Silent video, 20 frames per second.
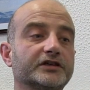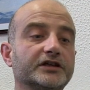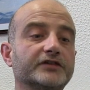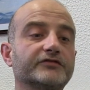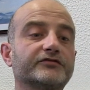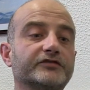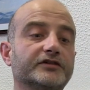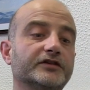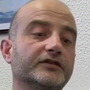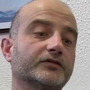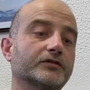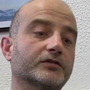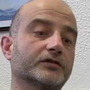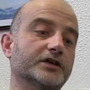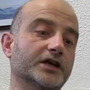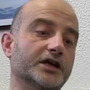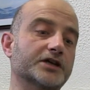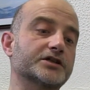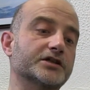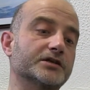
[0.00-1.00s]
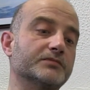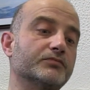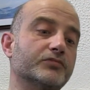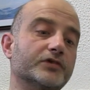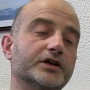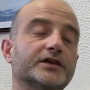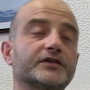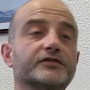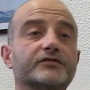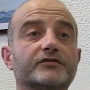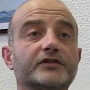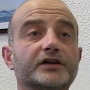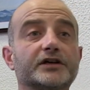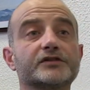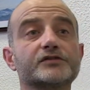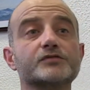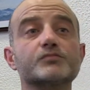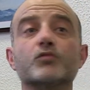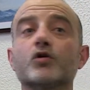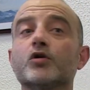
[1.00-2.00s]
if this connection brings very
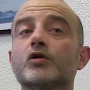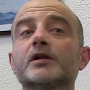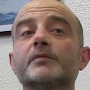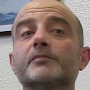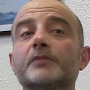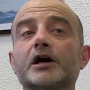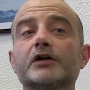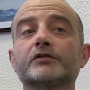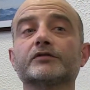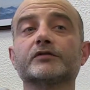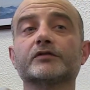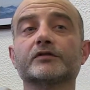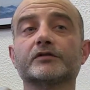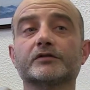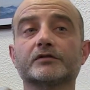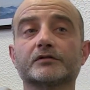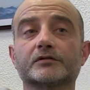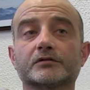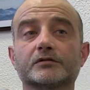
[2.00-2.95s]
small amounts